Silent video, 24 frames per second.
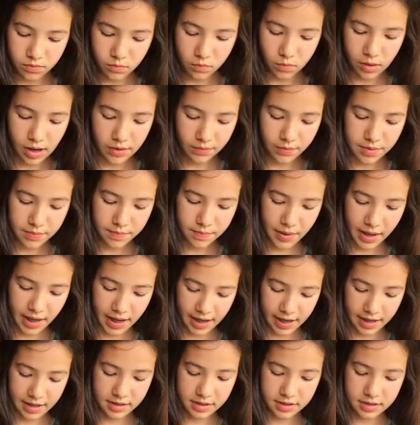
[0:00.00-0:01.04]
While we
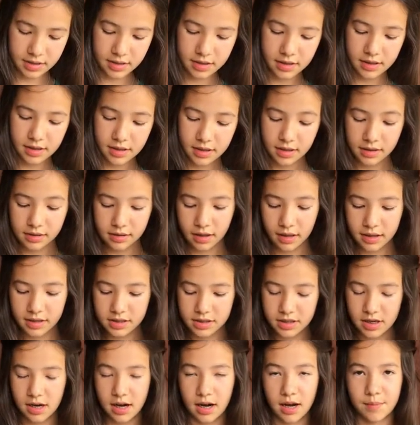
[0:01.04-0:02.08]
paint,
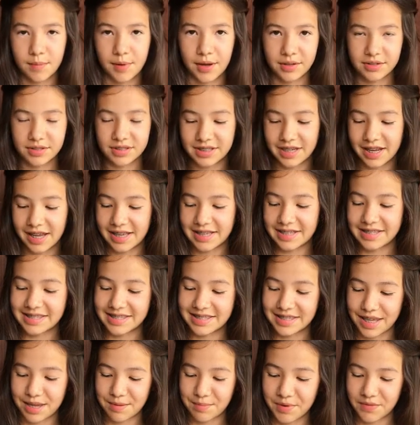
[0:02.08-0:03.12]
let's talk about today's
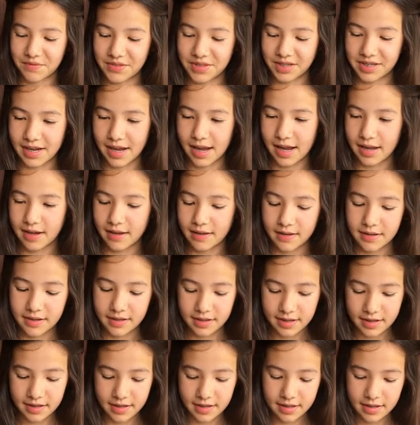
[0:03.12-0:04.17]
theme of the day.
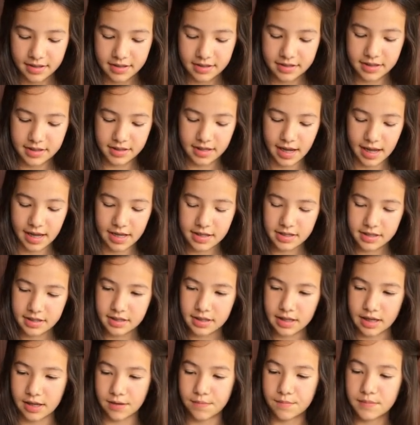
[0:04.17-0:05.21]
Today's
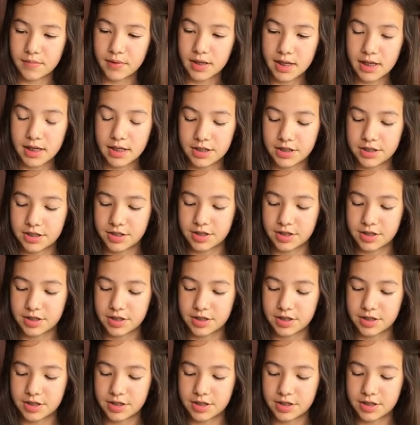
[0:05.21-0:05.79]
theme is